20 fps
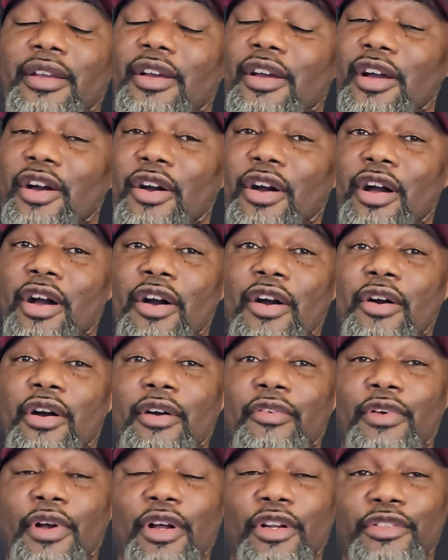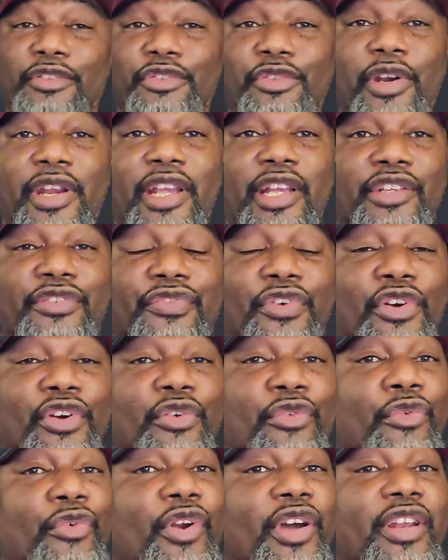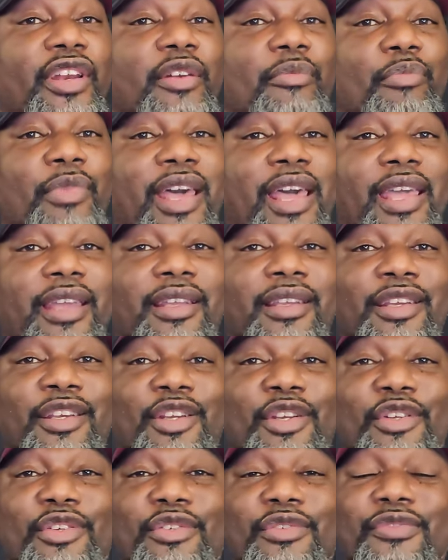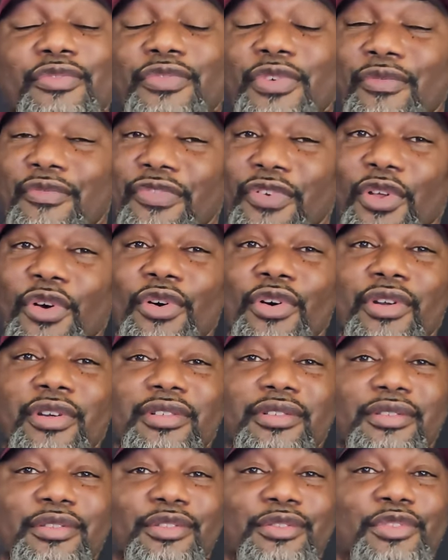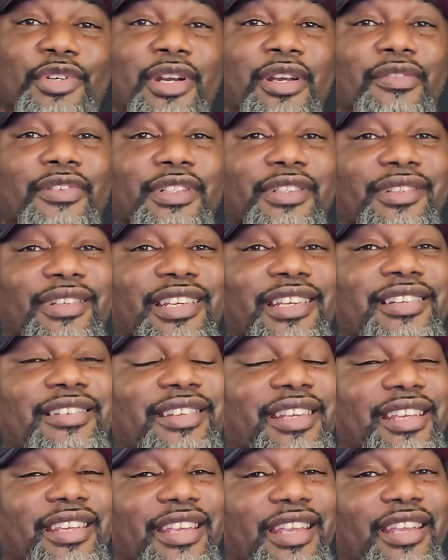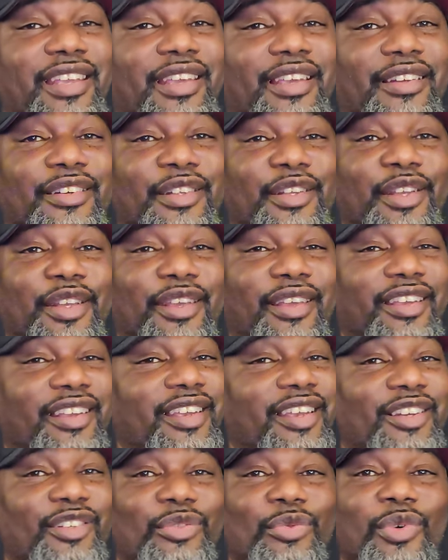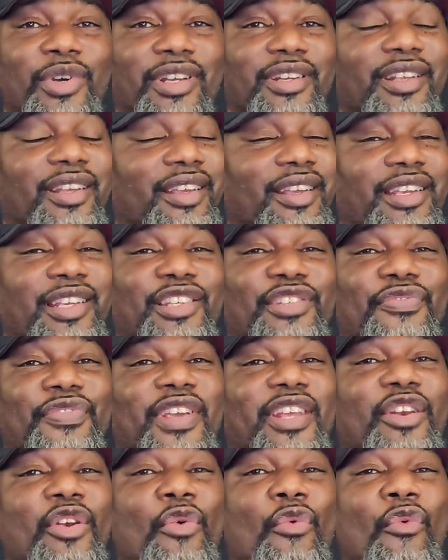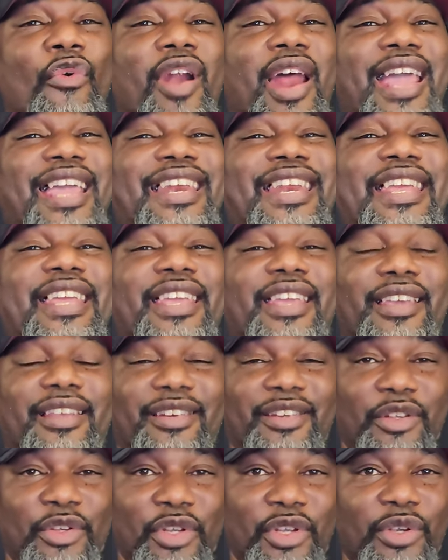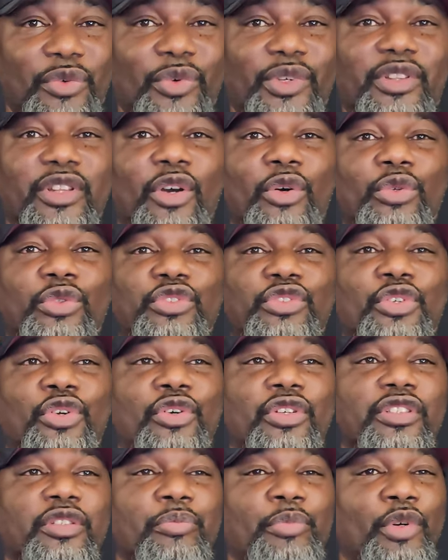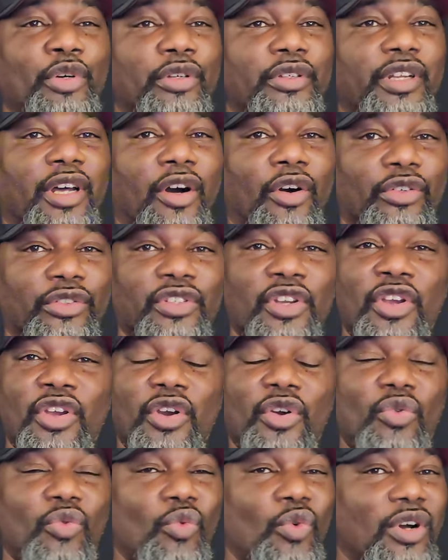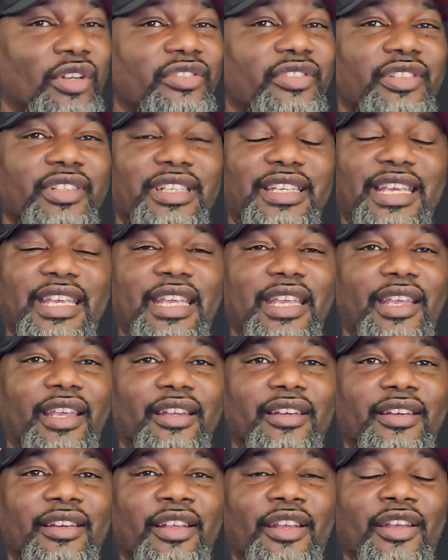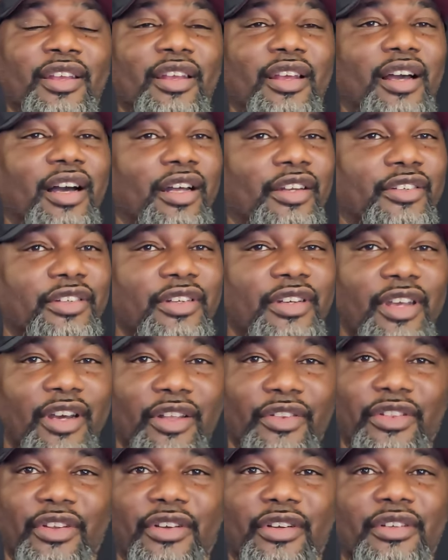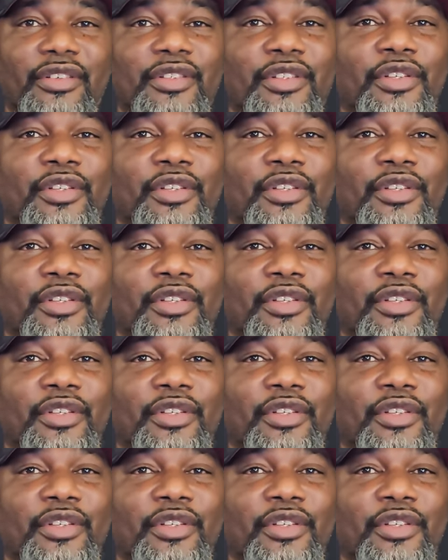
a transfer running back from Florida, Trevor, Etienne. And guess what? He's fitting right in with those Georgia Bulldogs. Once again, another